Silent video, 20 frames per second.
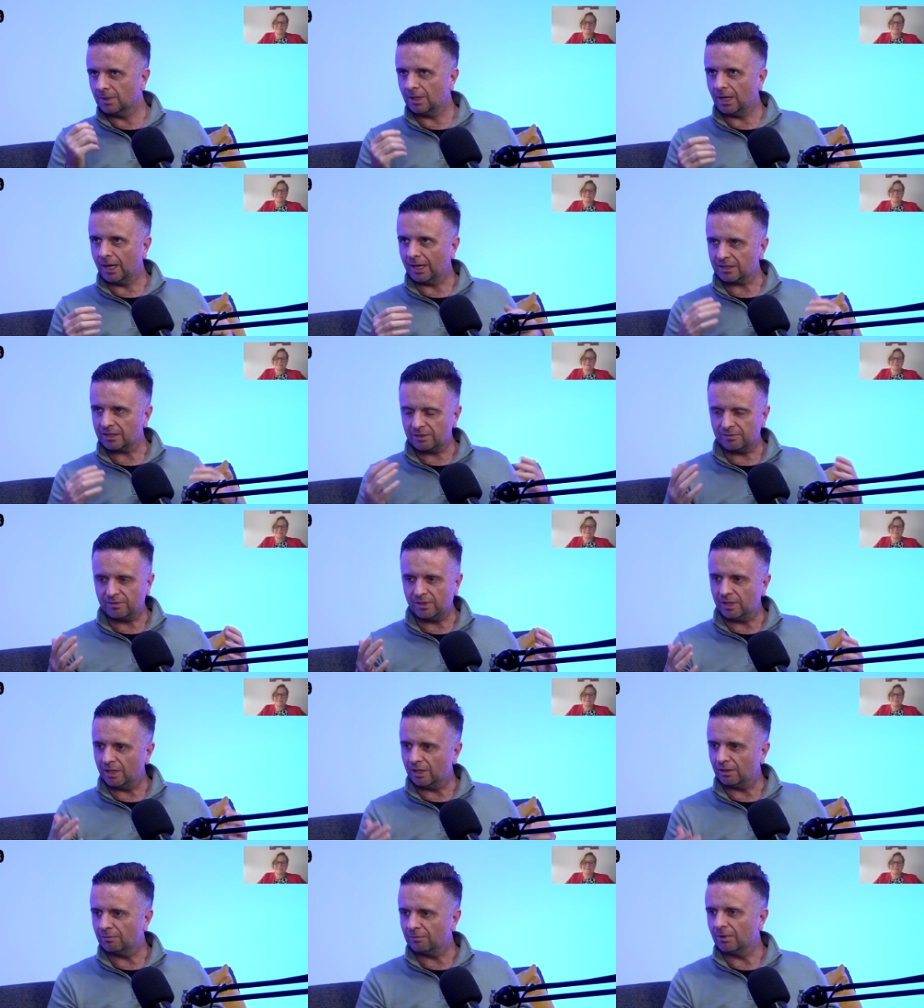
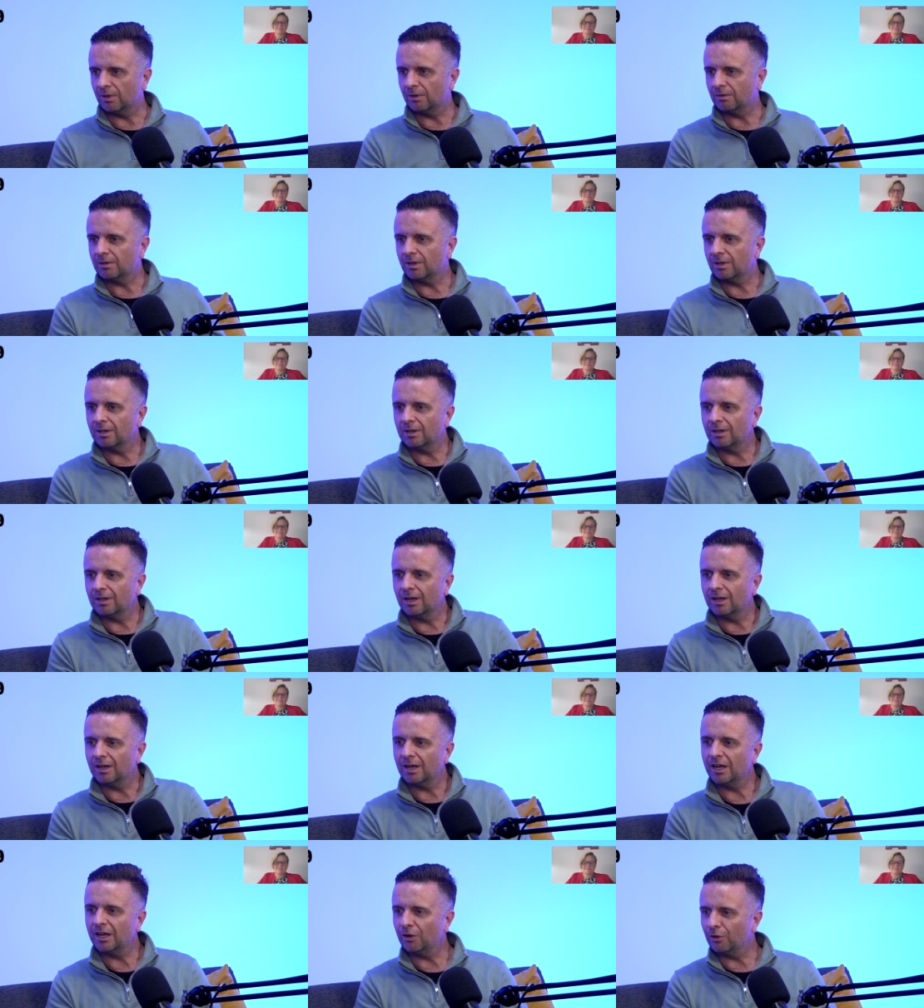activate a
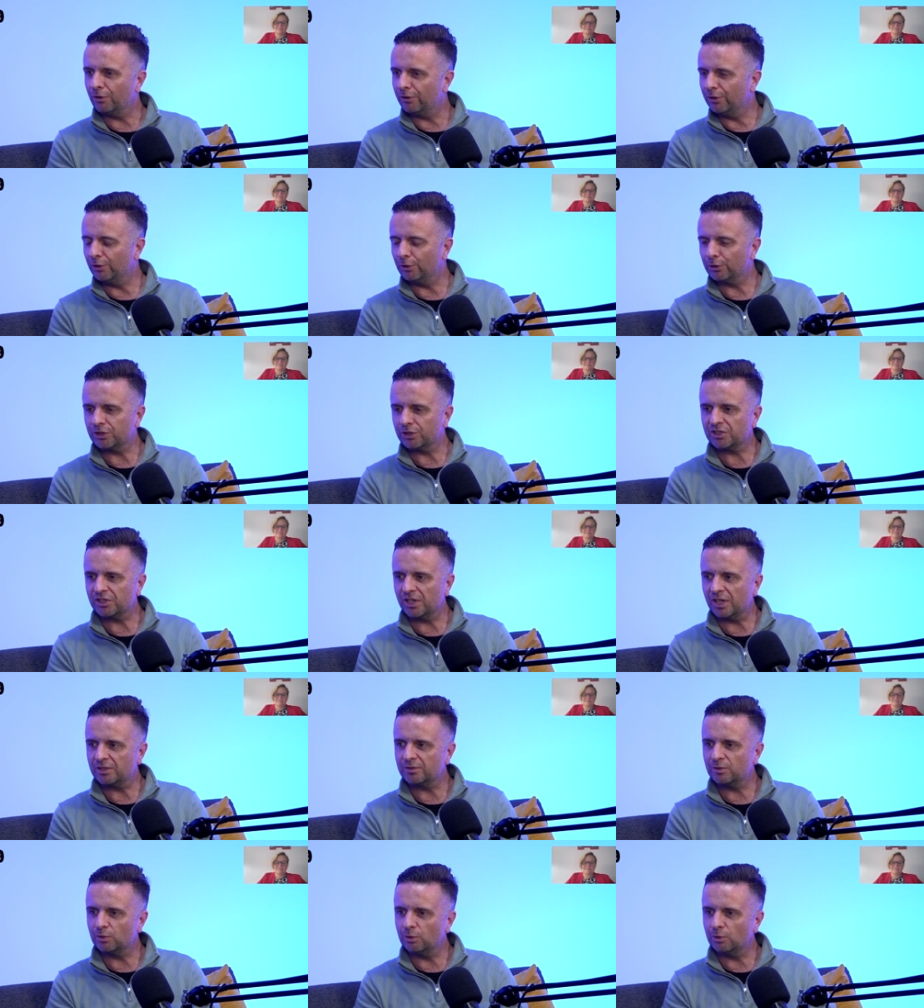healthy or
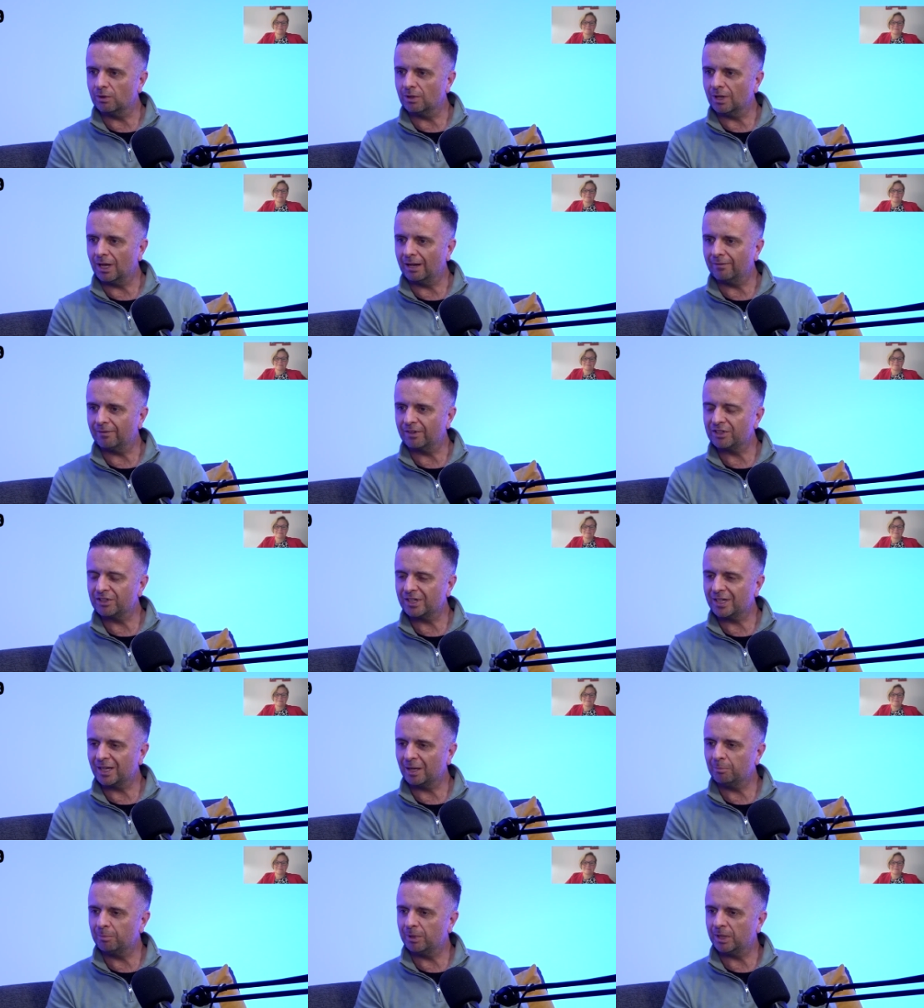successful advocacy
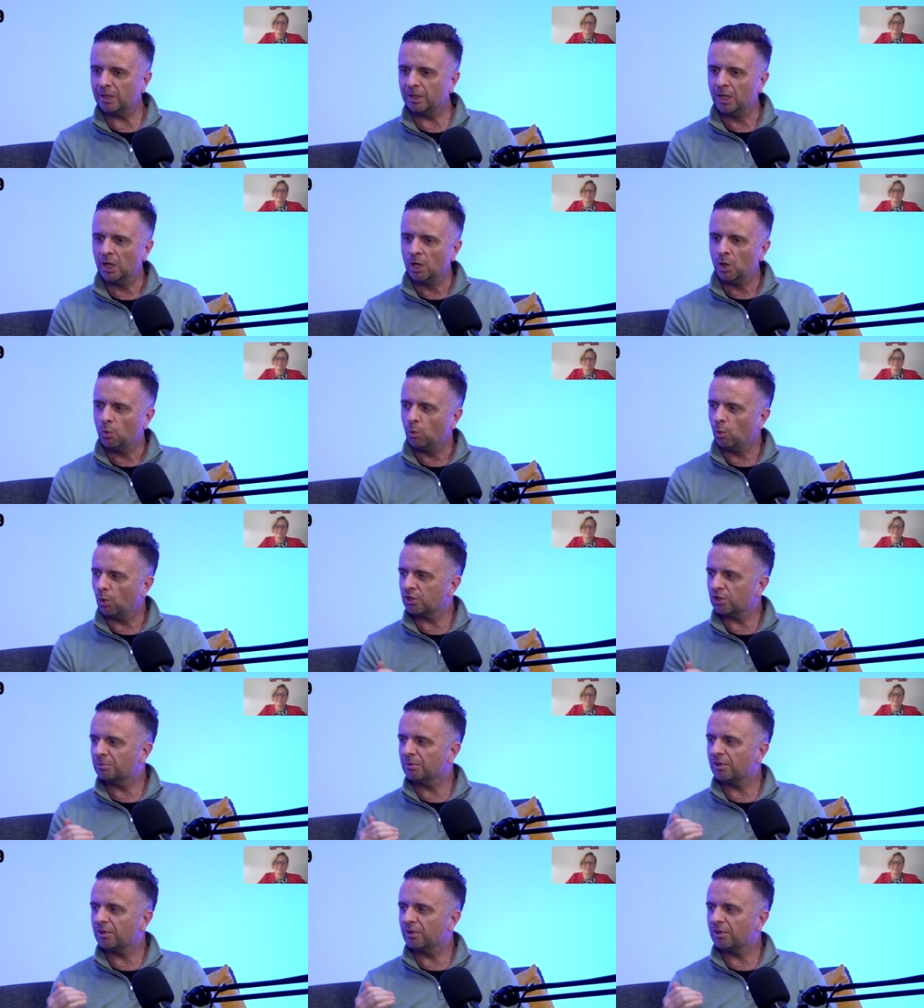campaign. What are some